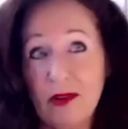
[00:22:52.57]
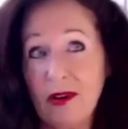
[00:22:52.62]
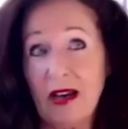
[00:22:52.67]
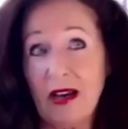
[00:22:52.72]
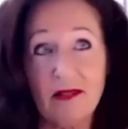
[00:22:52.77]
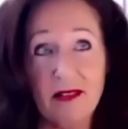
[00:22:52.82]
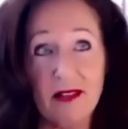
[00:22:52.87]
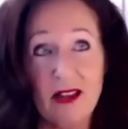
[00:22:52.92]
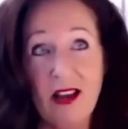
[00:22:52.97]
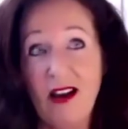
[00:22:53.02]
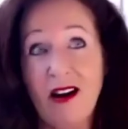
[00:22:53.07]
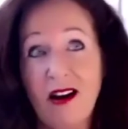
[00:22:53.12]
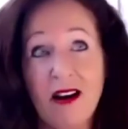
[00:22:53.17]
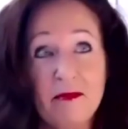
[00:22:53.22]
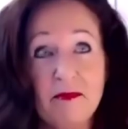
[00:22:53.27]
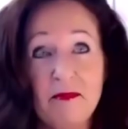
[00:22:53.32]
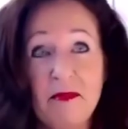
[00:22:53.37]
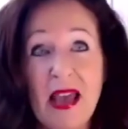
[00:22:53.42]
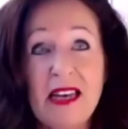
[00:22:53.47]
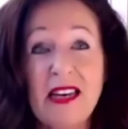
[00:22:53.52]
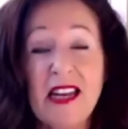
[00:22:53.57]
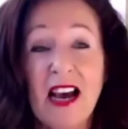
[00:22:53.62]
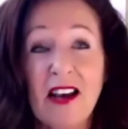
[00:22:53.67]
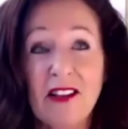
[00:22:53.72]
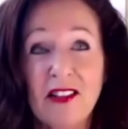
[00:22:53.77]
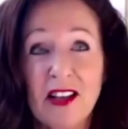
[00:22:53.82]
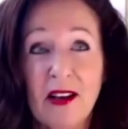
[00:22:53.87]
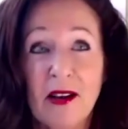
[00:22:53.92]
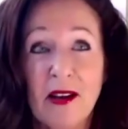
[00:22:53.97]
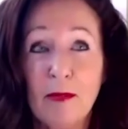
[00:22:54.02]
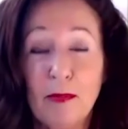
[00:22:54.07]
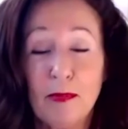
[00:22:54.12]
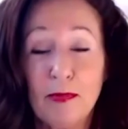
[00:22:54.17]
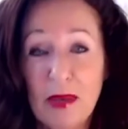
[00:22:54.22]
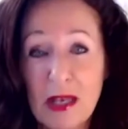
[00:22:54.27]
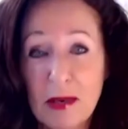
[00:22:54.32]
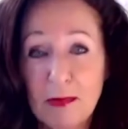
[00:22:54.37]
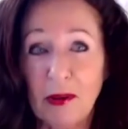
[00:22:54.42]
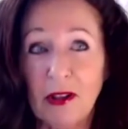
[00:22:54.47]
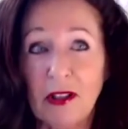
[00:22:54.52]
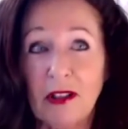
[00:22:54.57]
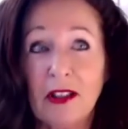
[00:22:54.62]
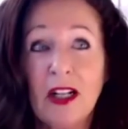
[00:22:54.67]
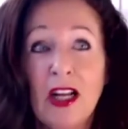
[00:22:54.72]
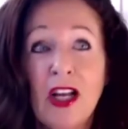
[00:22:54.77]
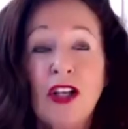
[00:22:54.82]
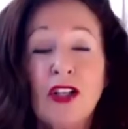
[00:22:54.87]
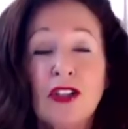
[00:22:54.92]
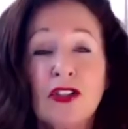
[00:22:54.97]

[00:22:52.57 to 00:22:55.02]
yeah many other people.